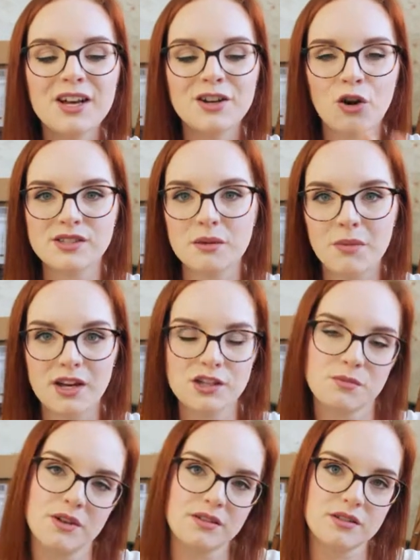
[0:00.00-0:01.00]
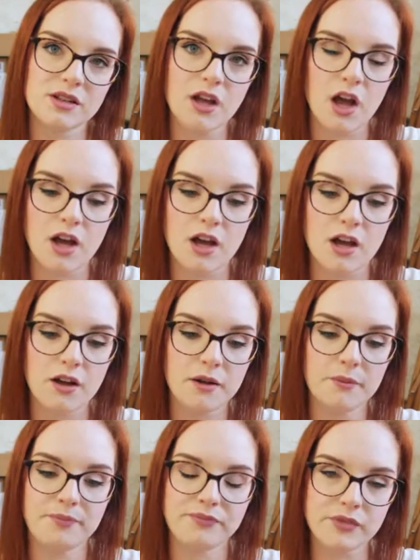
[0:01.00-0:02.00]
content management
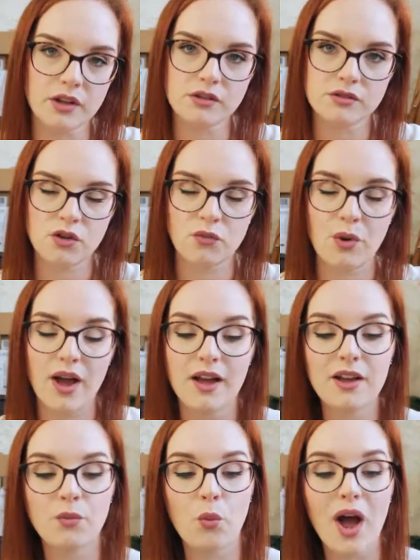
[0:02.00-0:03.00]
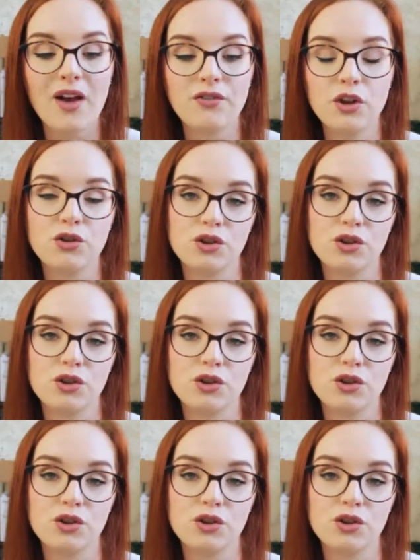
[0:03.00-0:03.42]
software, if whatever you're